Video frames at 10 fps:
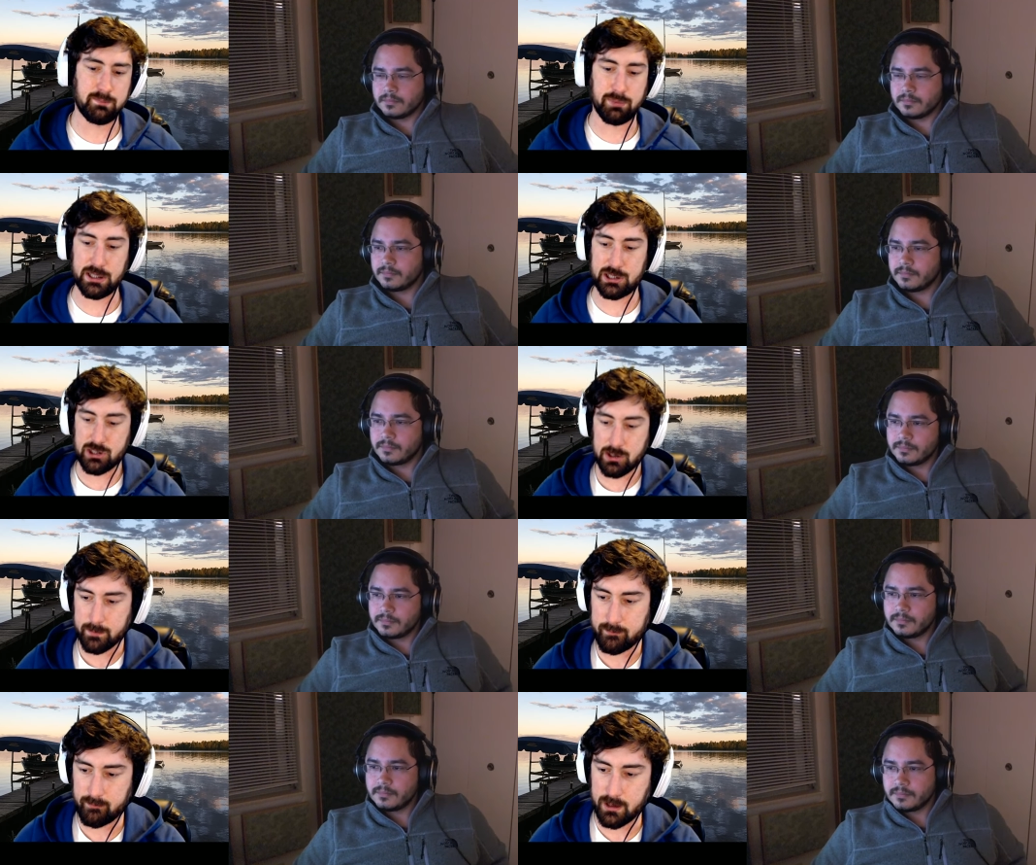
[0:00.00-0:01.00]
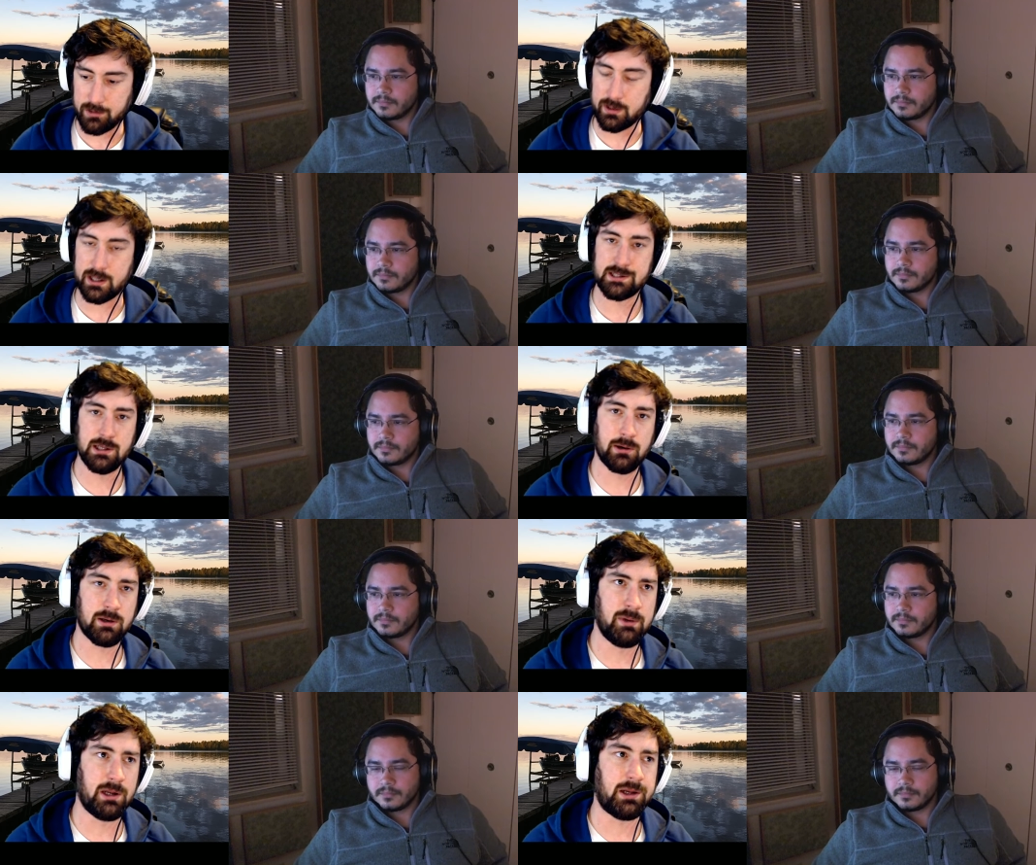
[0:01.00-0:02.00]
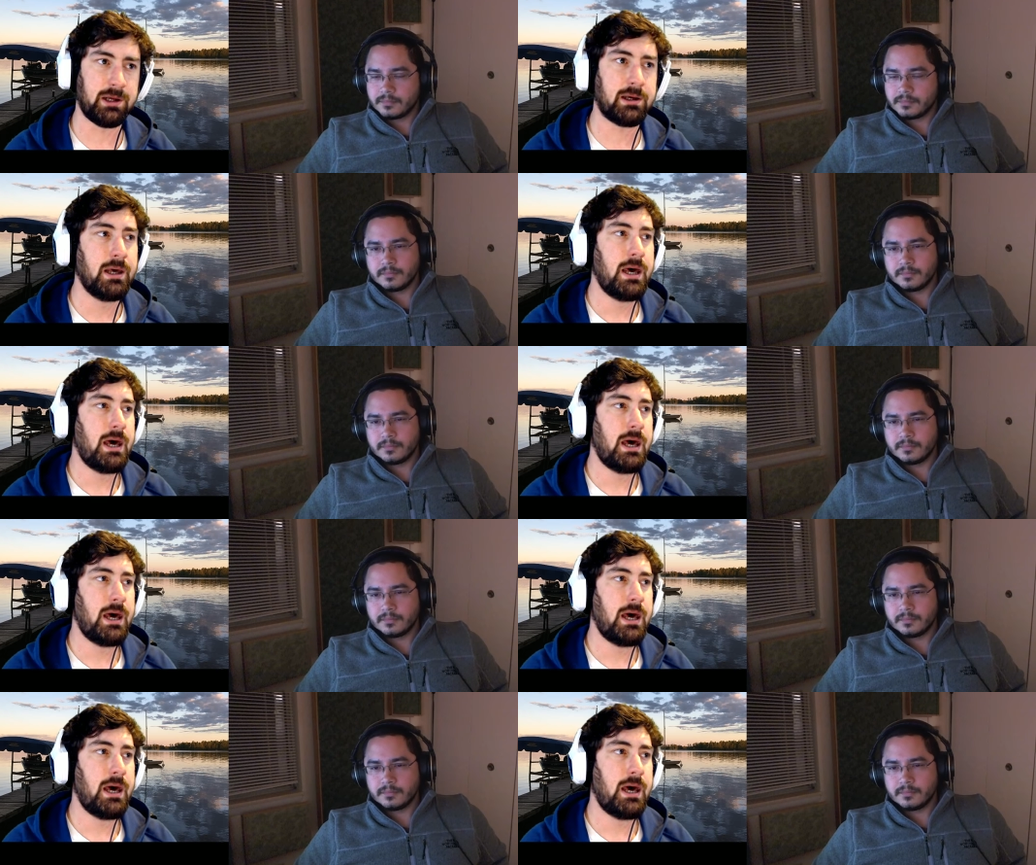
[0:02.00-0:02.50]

Speaker 1: breach in the SEO community.